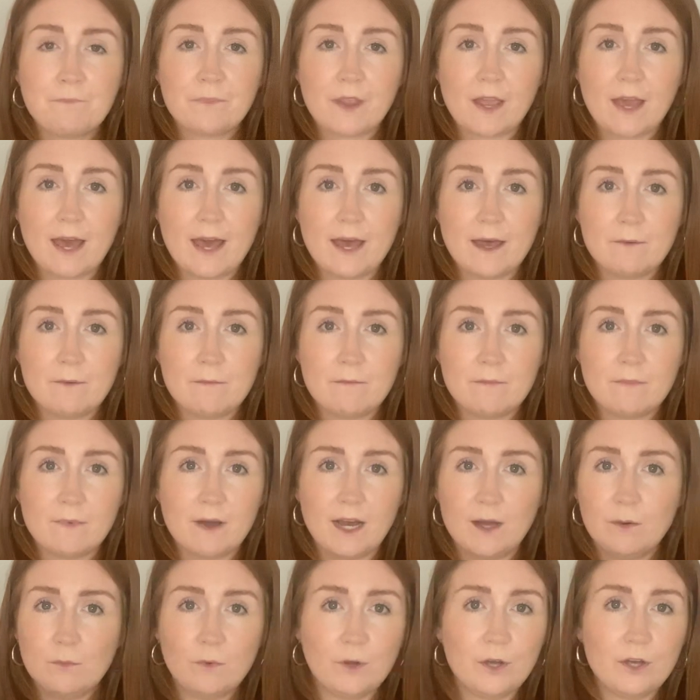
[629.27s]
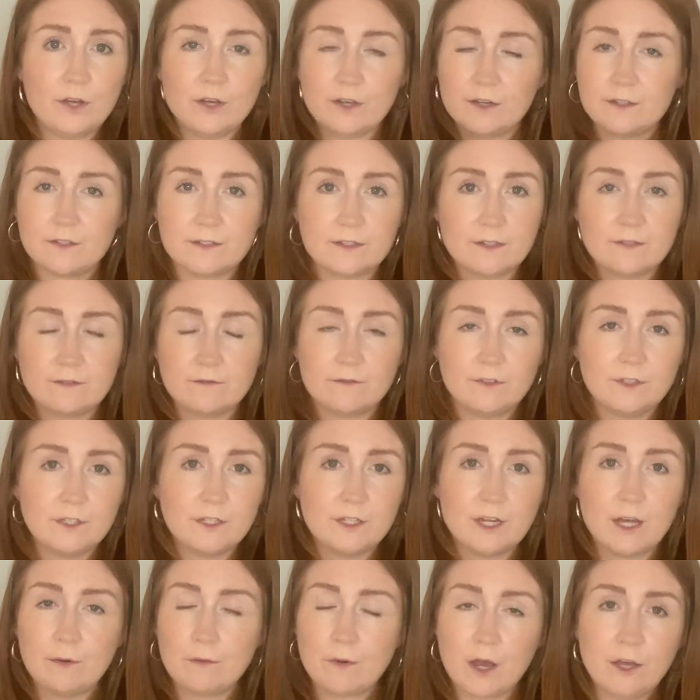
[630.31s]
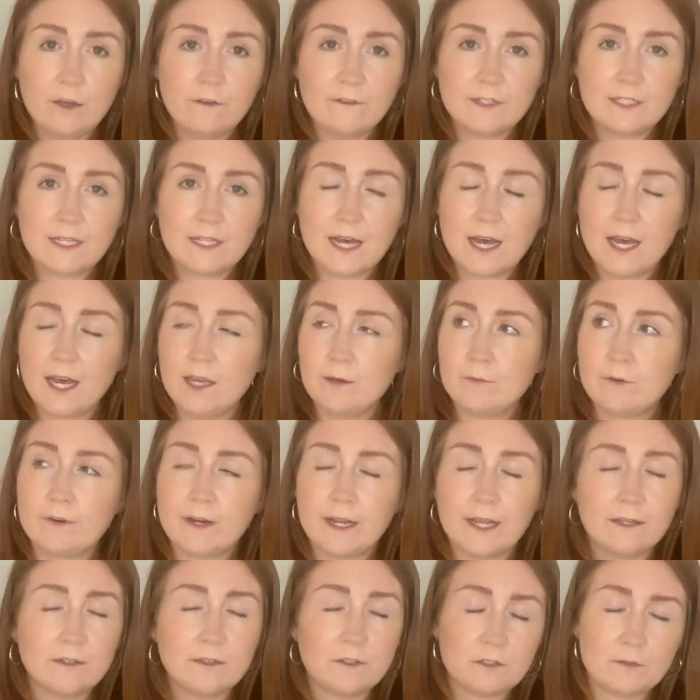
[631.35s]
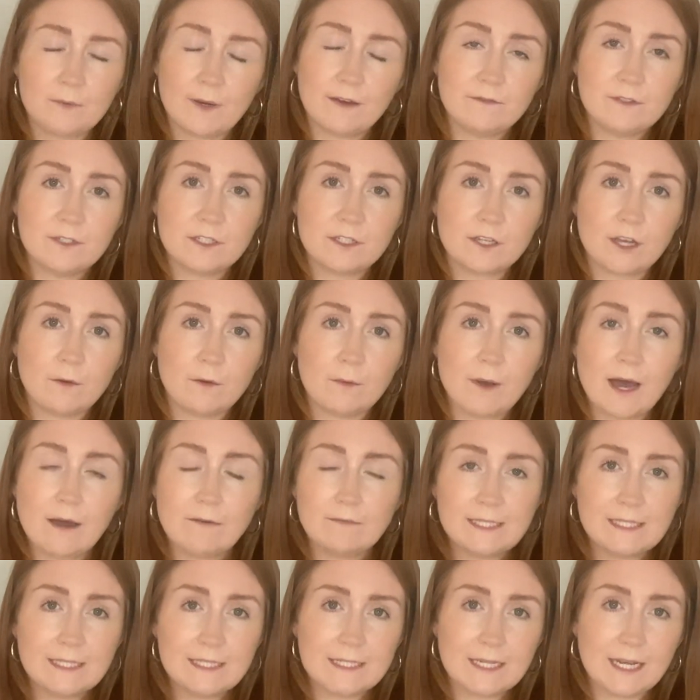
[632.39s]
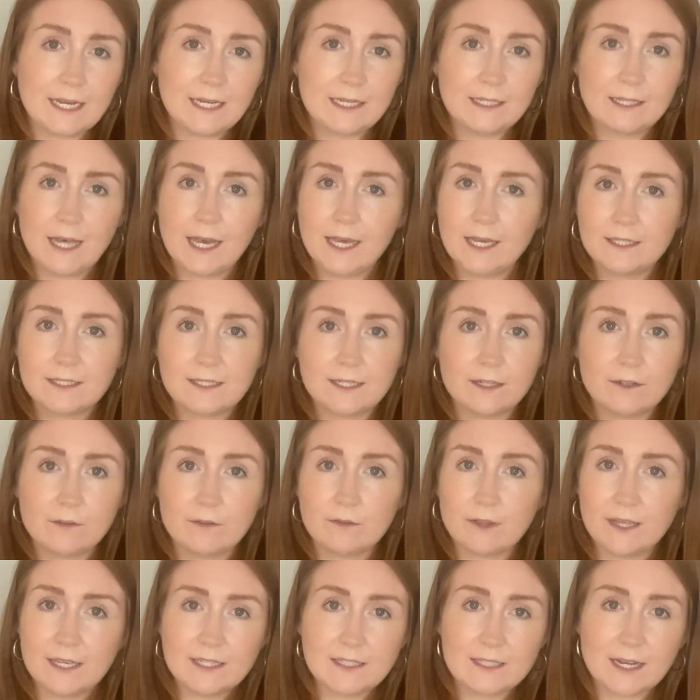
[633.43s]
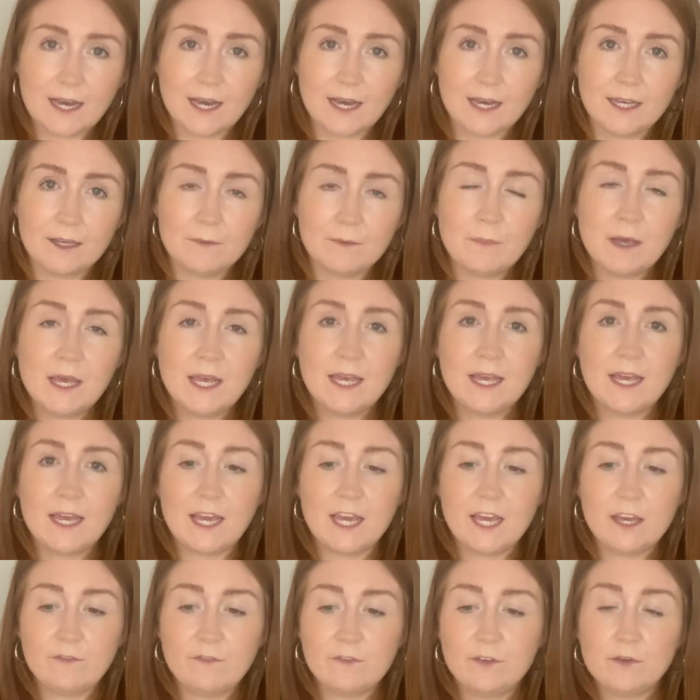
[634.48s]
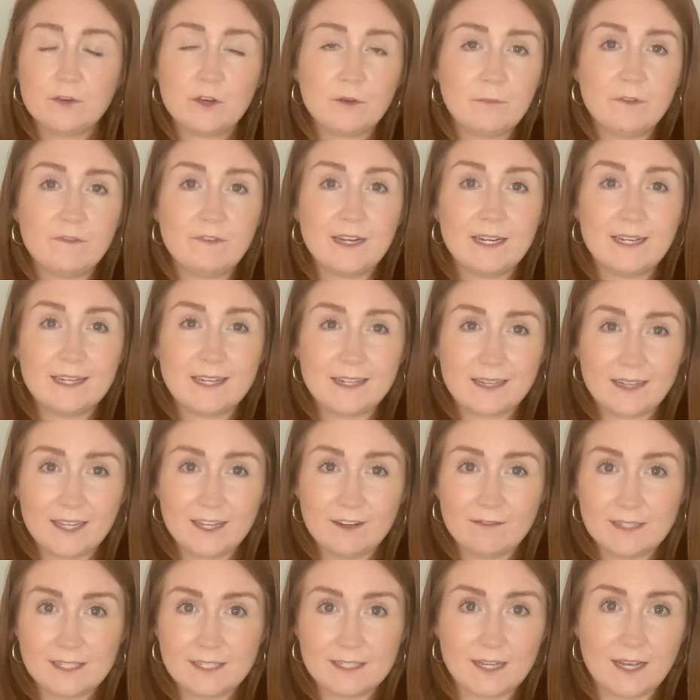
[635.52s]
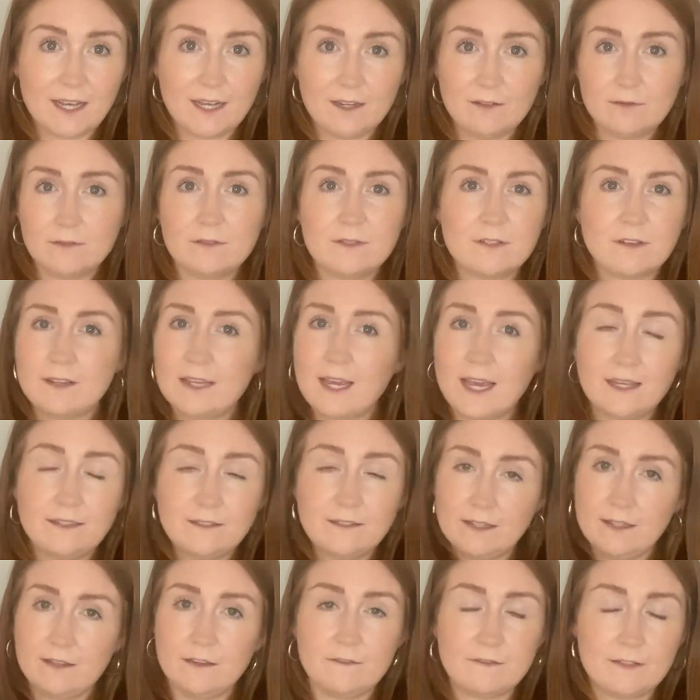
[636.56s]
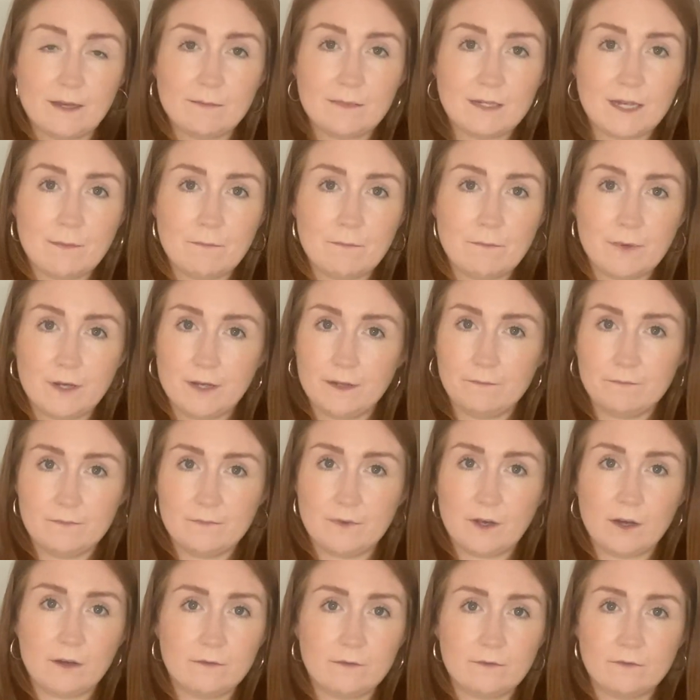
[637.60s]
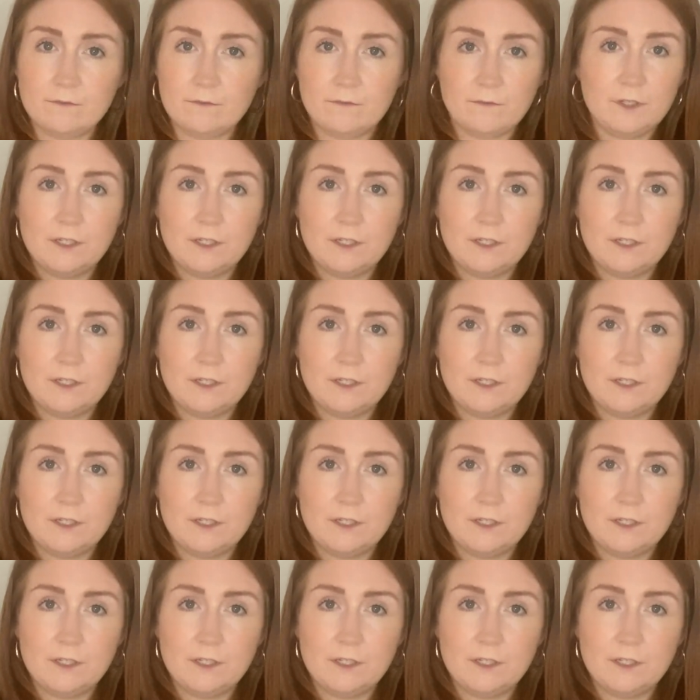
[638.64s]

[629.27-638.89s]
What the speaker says: I worked, overtime, or I ended up having to go out and stay late till this time. If you can be really clear and say, well, it was on the 18th of September on,